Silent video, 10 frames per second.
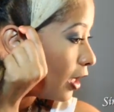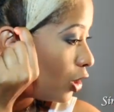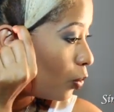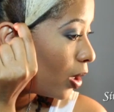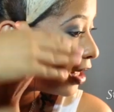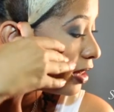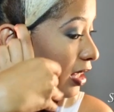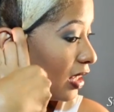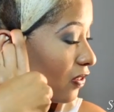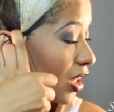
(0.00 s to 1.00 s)
And you want to
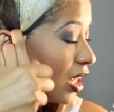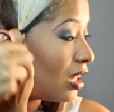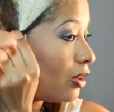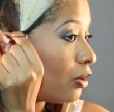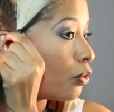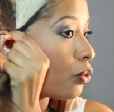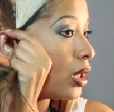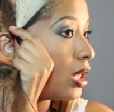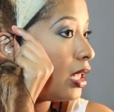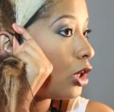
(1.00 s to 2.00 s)
leave it
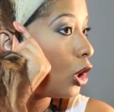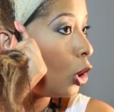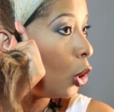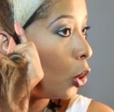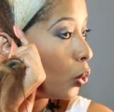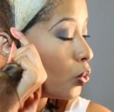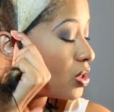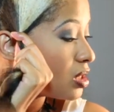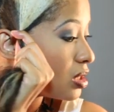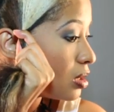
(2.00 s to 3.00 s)
really
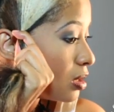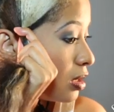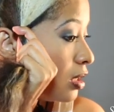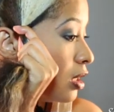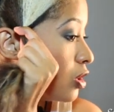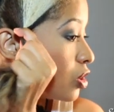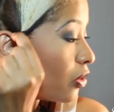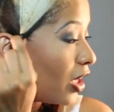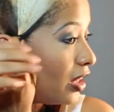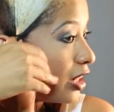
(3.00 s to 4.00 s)
close
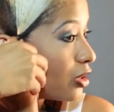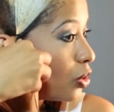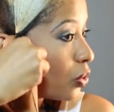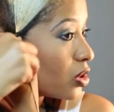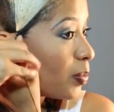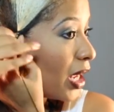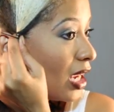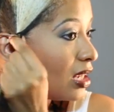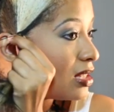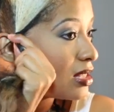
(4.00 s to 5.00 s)
so that there's no
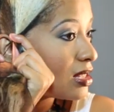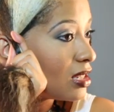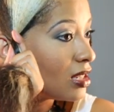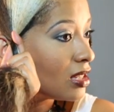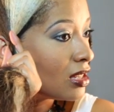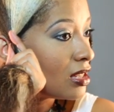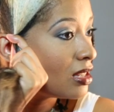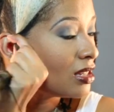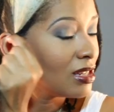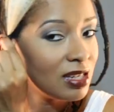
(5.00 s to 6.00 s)
space.
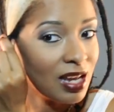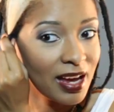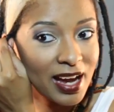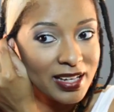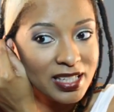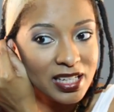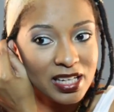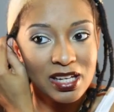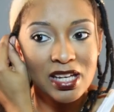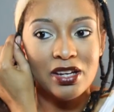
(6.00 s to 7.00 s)
Like I did
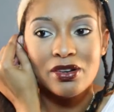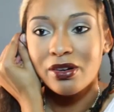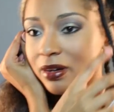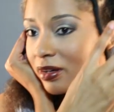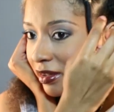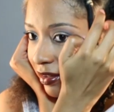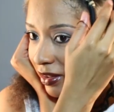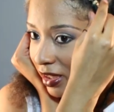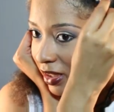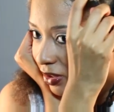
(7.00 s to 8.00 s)
it here.
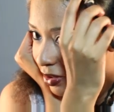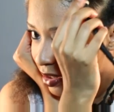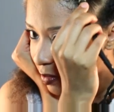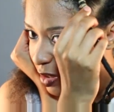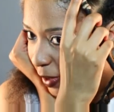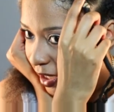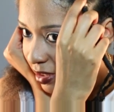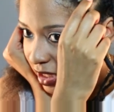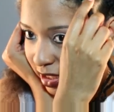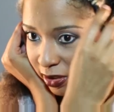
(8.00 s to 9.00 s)
There's some
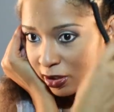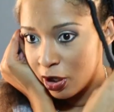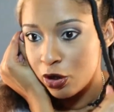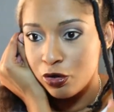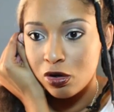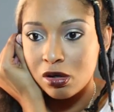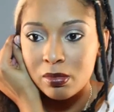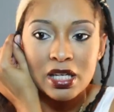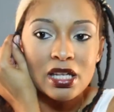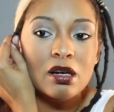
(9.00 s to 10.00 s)
space here.
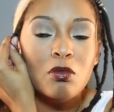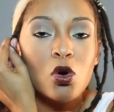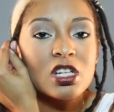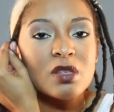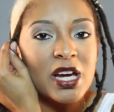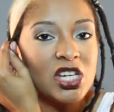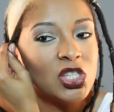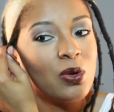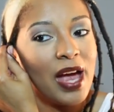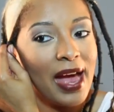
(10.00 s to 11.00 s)
Normally, the more
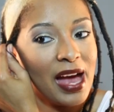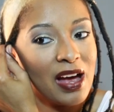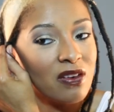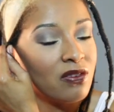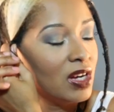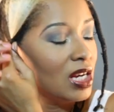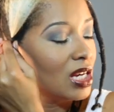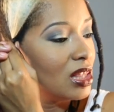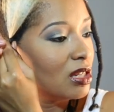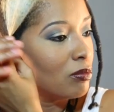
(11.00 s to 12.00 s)
space you have,
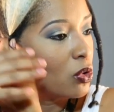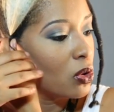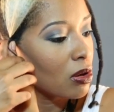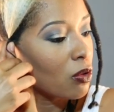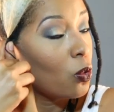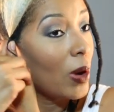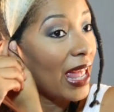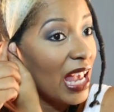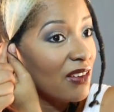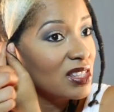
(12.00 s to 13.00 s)
the more
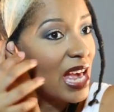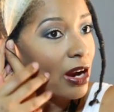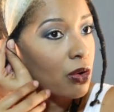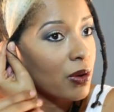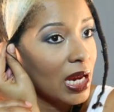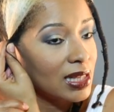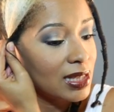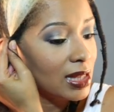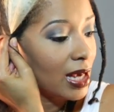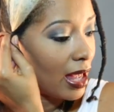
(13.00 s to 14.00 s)
waves that
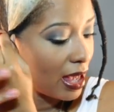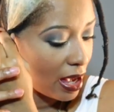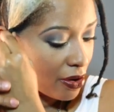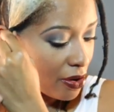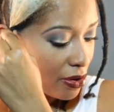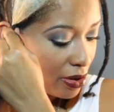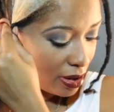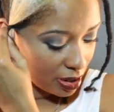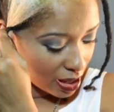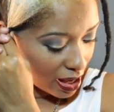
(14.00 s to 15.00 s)
creates in the hair,
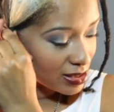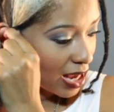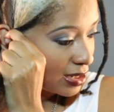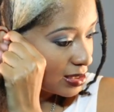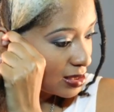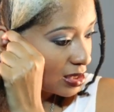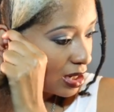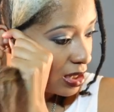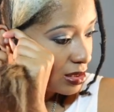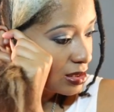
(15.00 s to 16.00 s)
as I
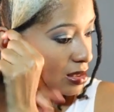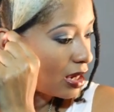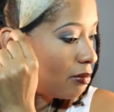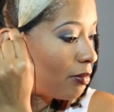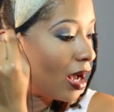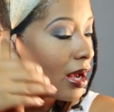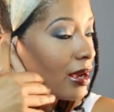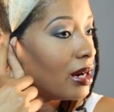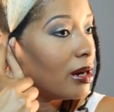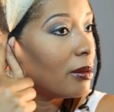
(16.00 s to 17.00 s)
discussed in
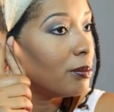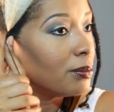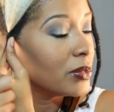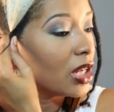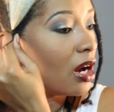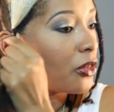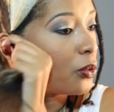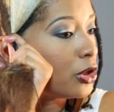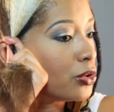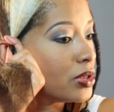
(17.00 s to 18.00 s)
my the
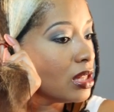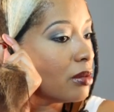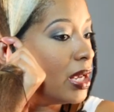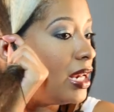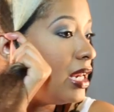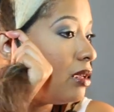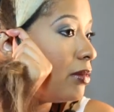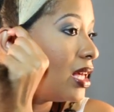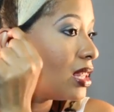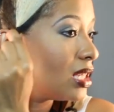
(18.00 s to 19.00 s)
other one using the bending
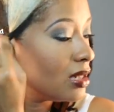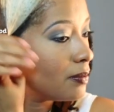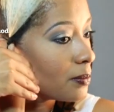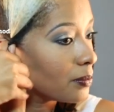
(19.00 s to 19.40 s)
method.